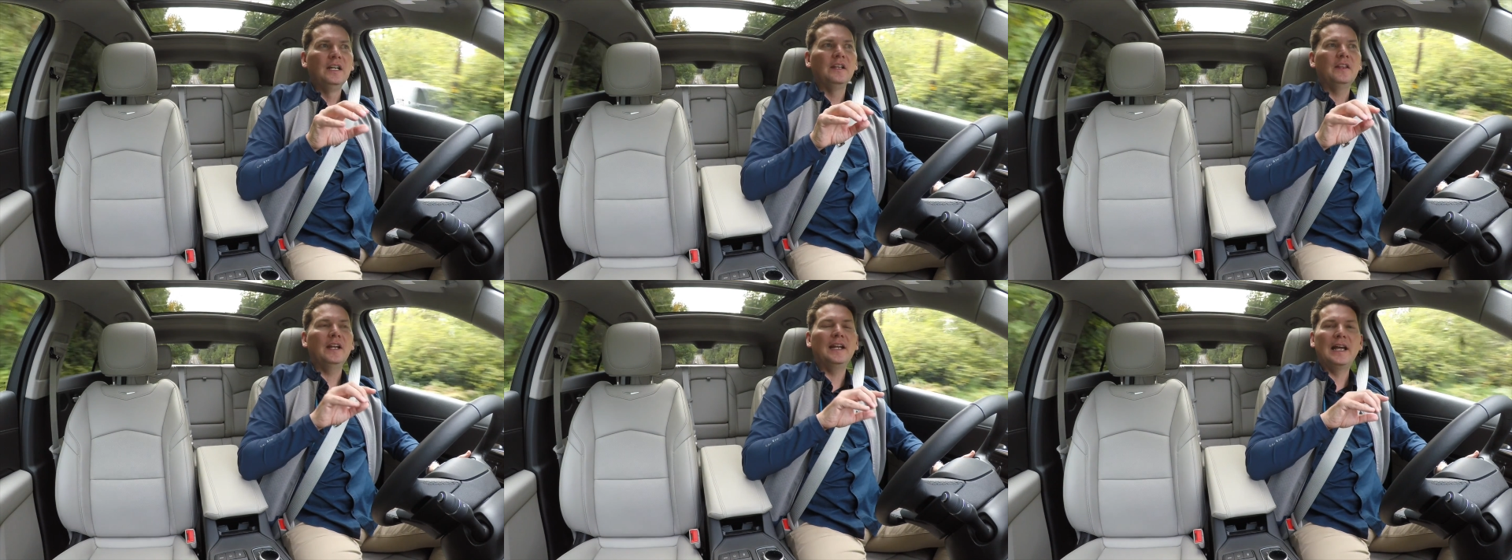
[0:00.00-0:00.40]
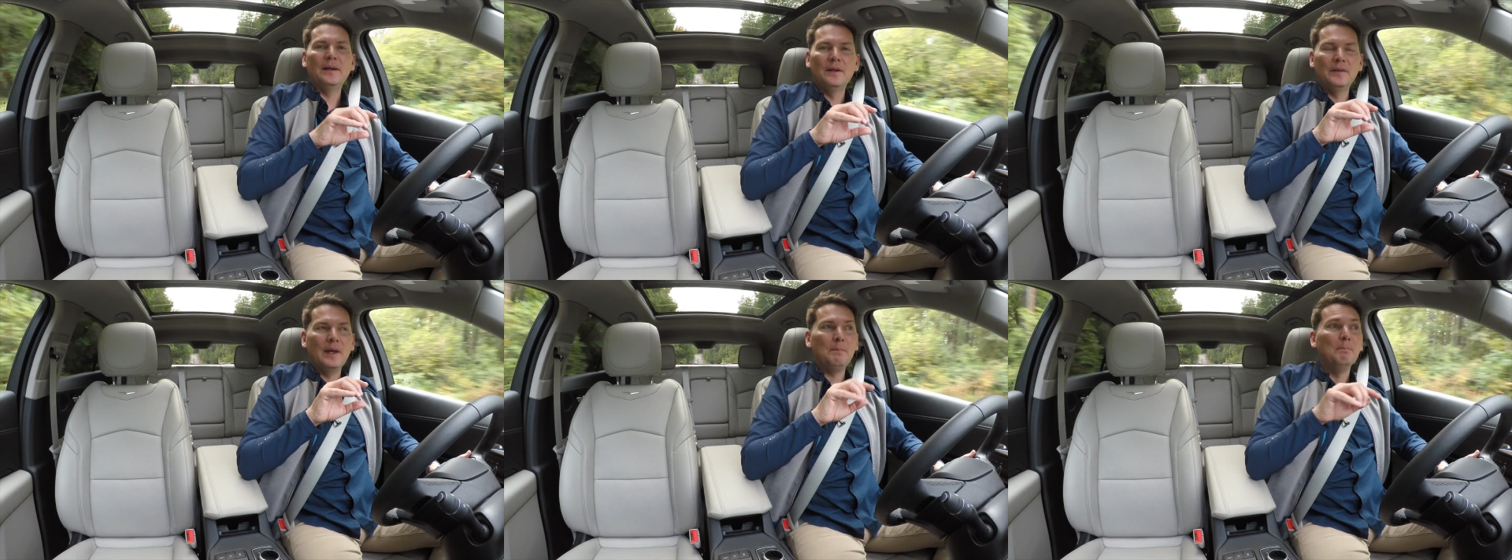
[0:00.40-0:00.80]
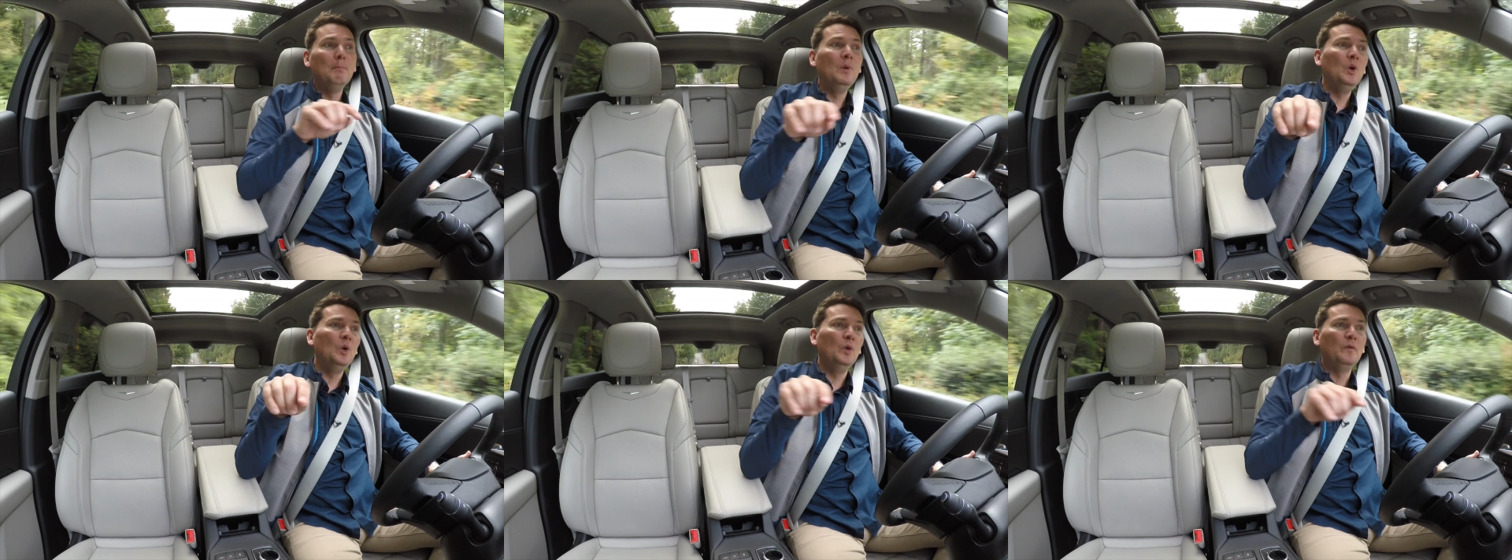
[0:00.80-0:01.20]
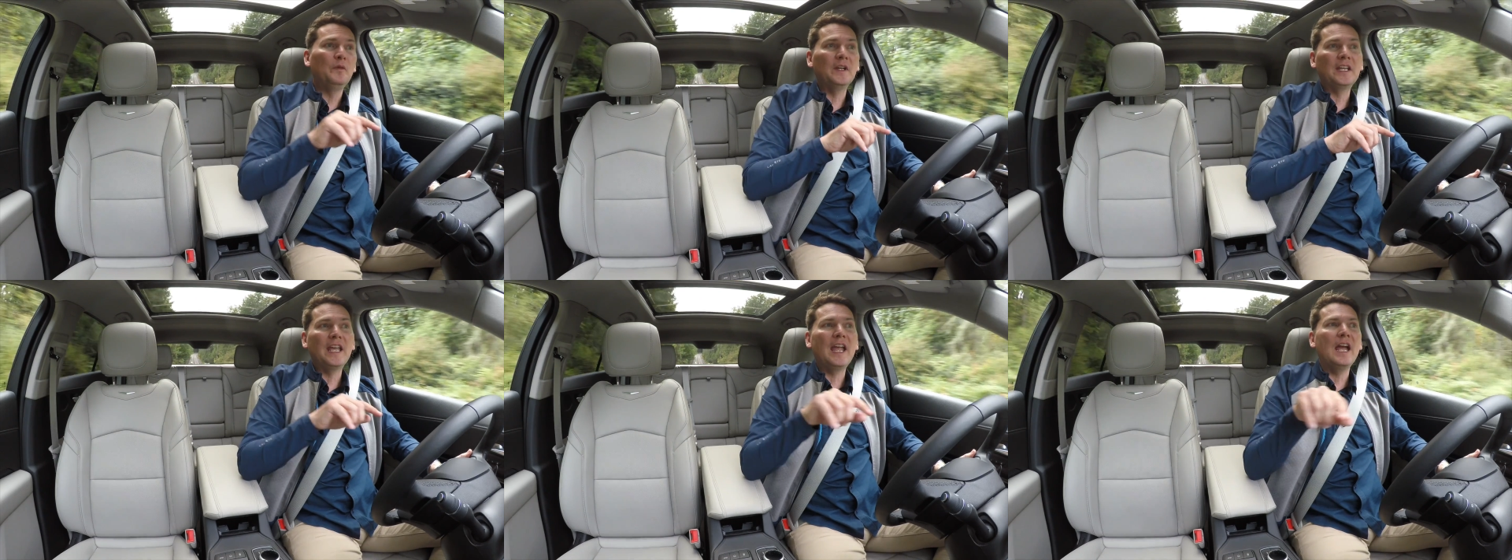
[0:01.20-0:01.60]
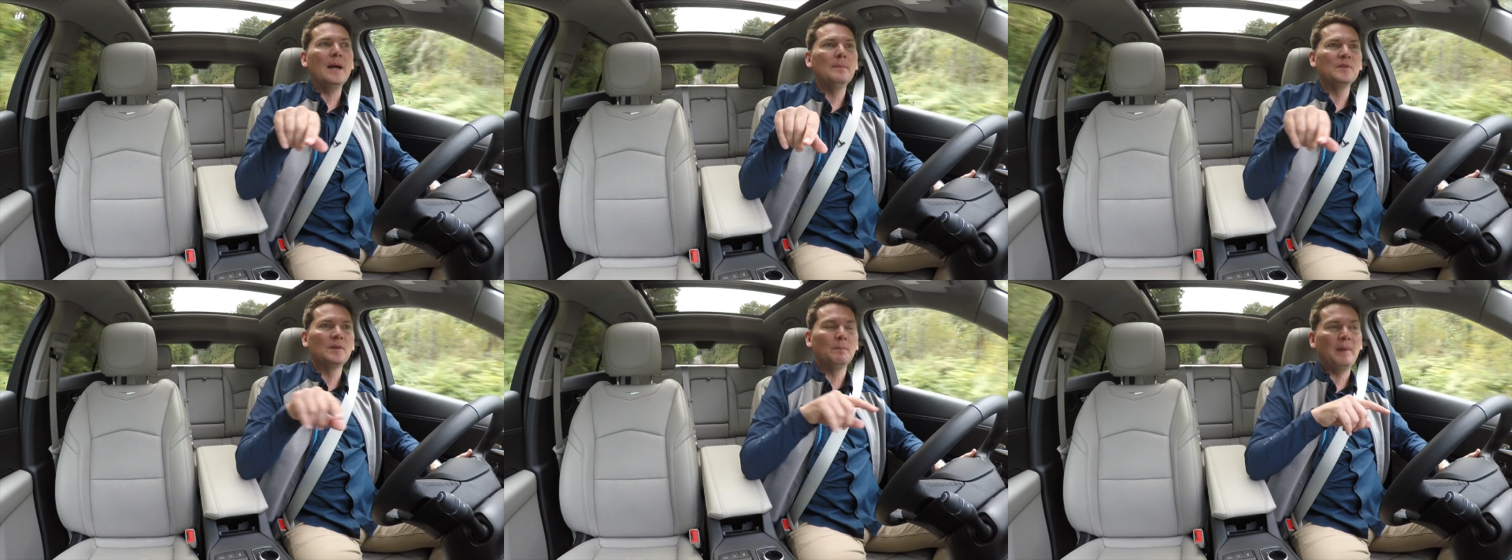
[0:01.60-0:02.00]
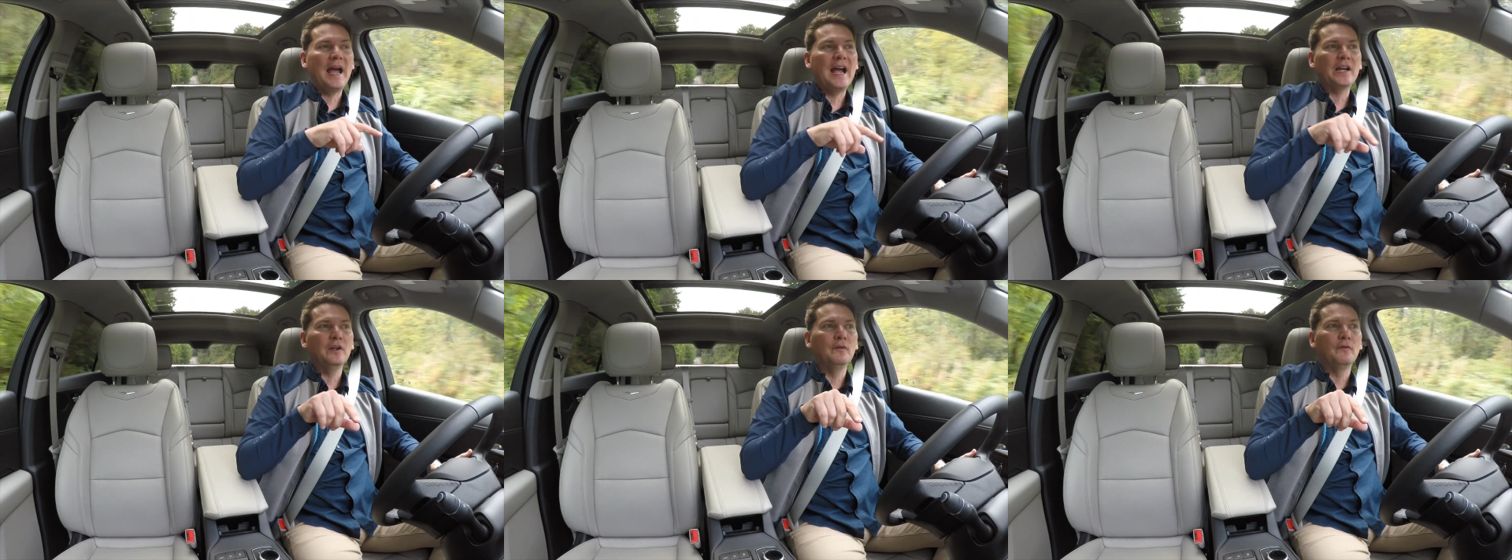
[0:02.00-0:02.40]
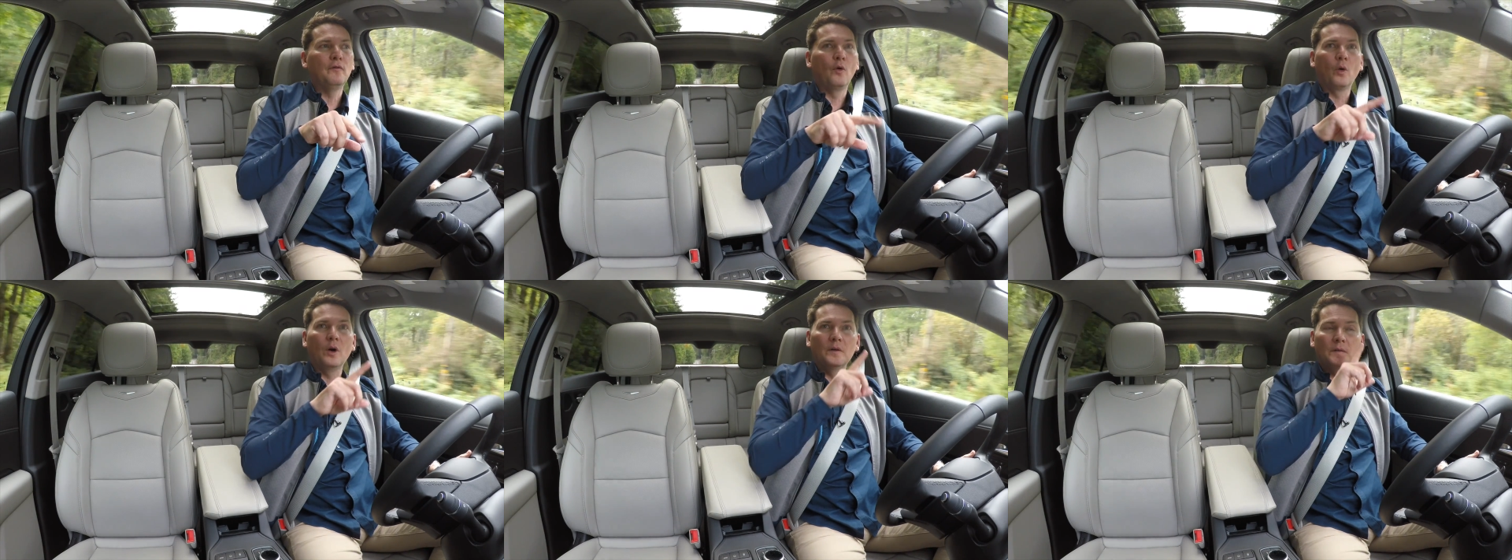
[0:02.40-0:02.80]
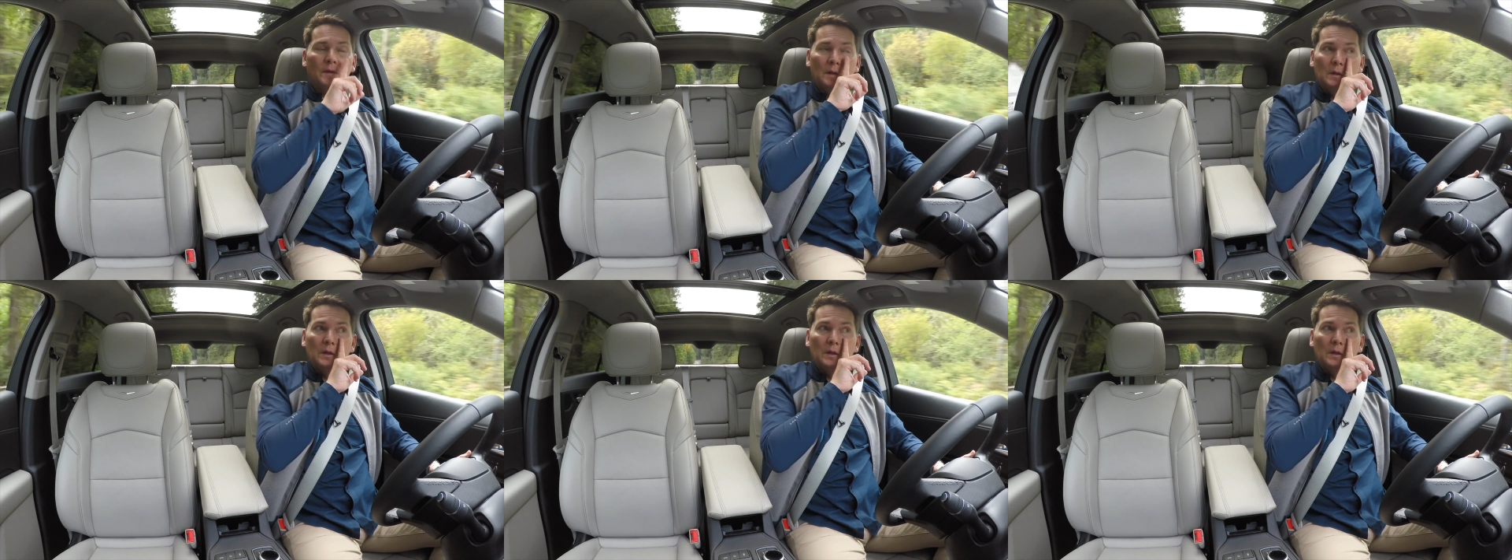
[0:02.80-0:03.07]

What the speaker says: that move the cams back and forth